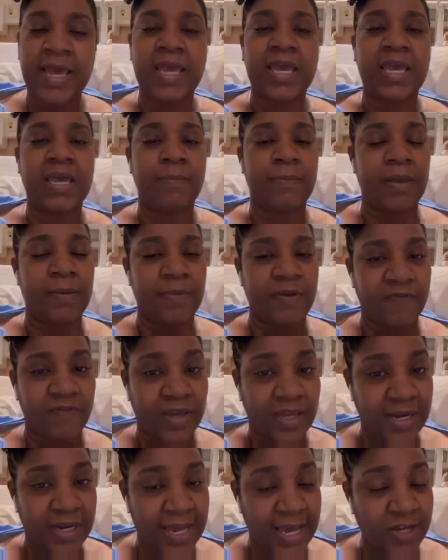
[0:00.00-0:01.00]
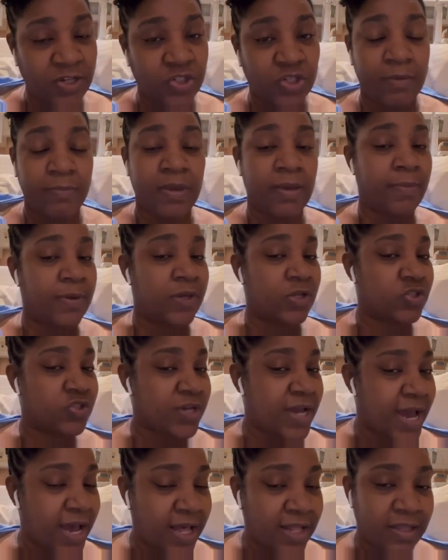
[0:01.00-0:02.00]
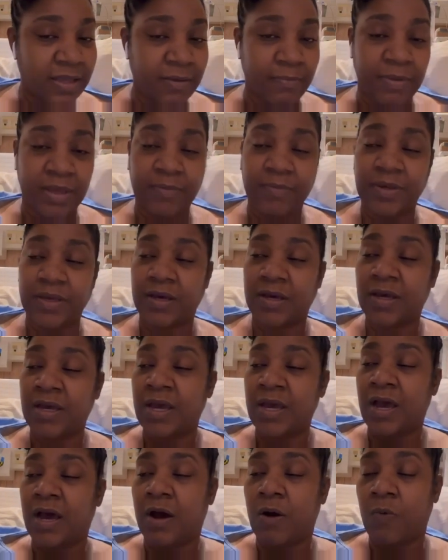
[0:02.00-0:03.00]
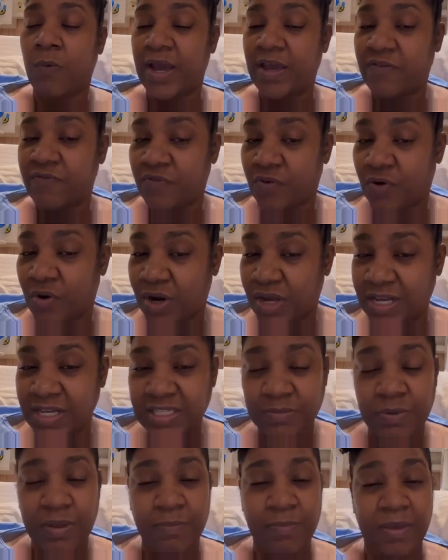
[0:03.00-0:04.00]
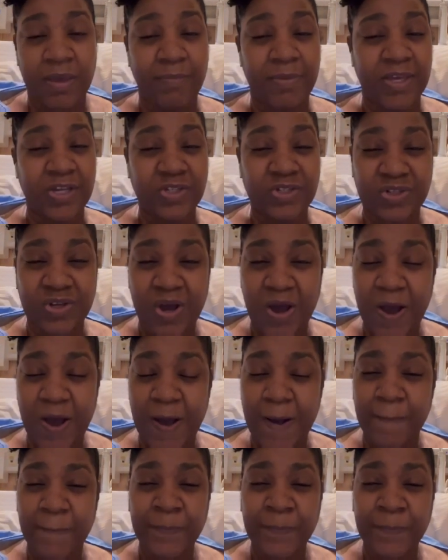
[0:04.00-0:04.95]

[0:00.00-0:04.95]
it may be financial, it may be a child, it may be a wife or a husband, it may be a job,